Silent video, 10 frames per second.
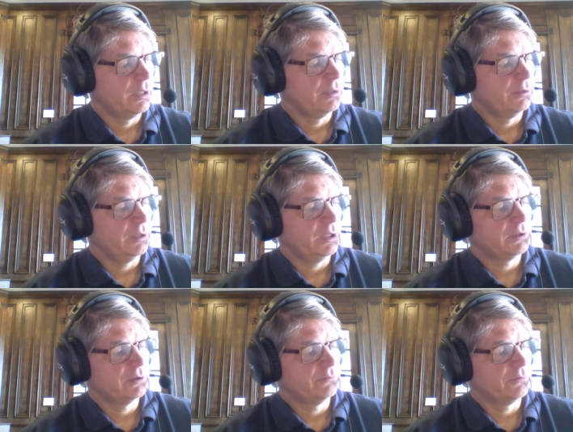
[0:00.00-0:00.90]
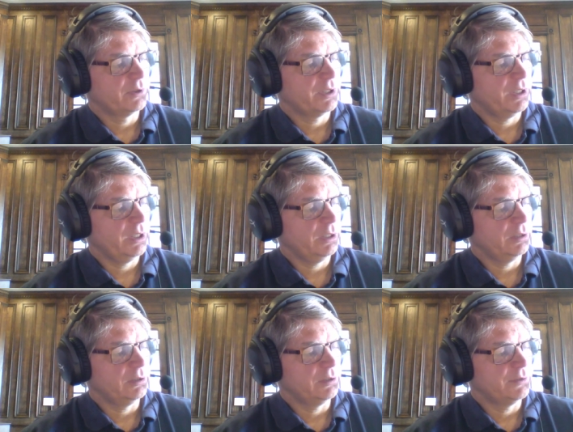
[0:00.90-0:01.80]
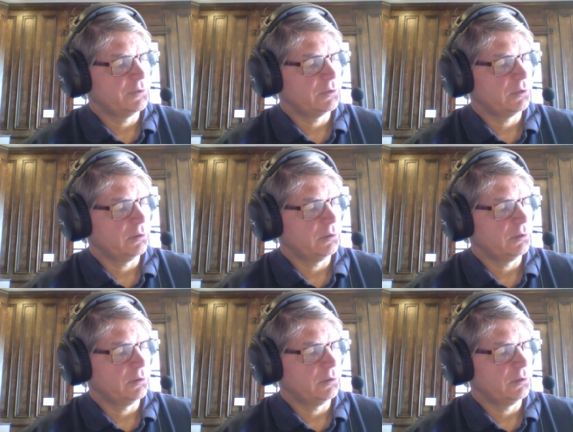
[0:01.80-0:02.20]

The answer for K is